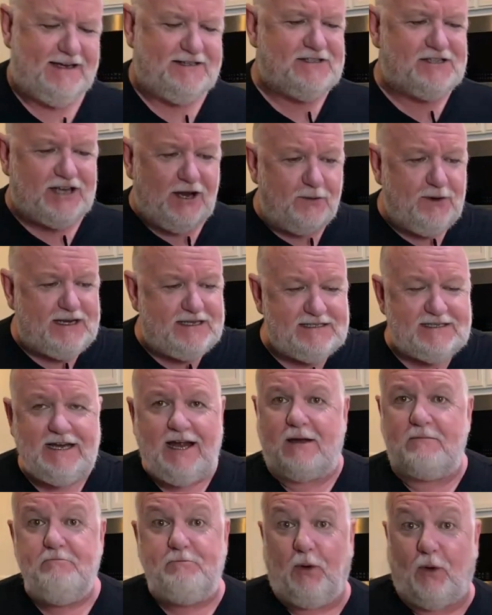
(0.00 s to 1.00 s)
It's so easy.
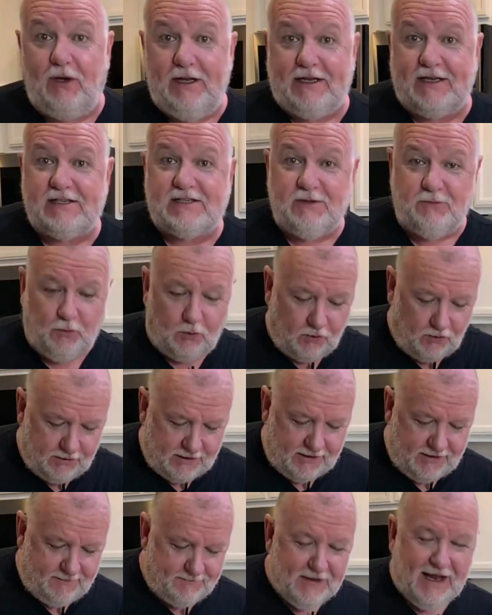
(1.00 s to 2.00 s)
I'm boiling some
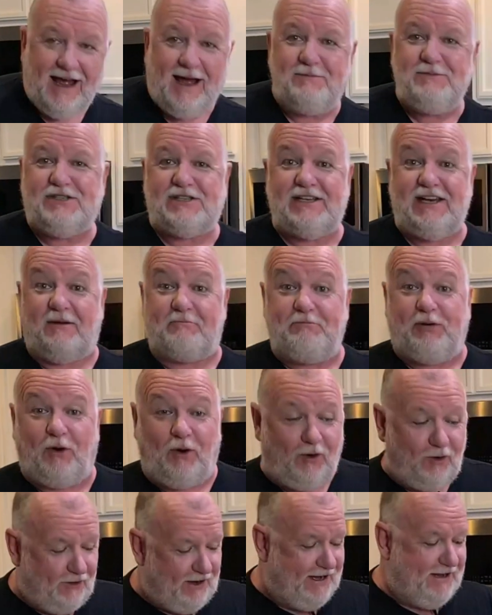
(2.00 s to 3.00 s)
water. I'm just gonna
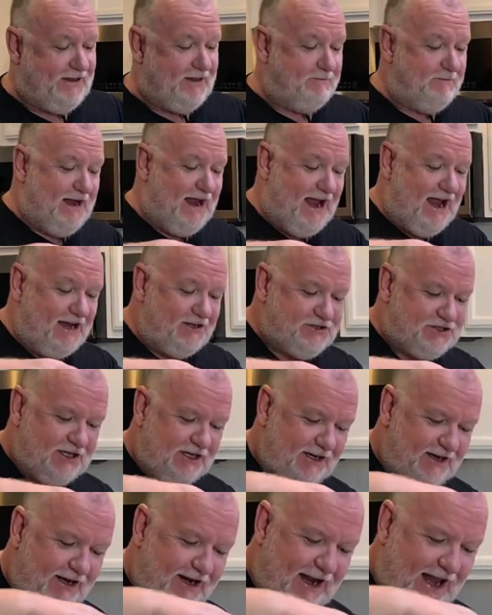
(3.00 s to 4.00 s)
pour in the mash
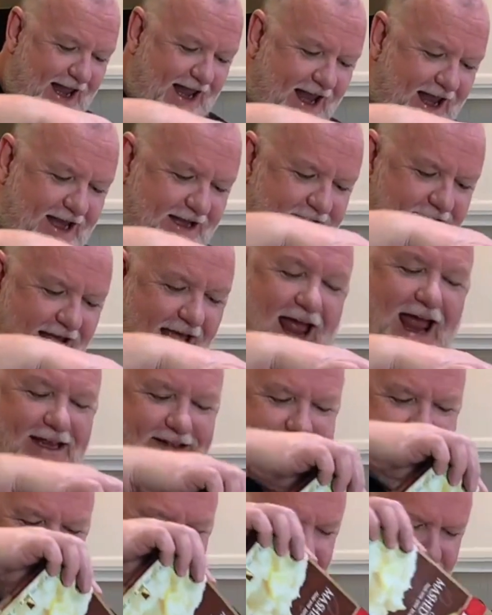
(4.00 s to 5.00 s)
and
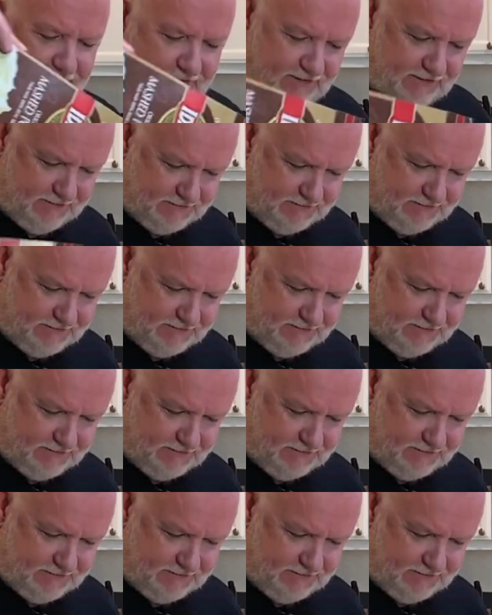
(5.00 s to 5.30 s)
add the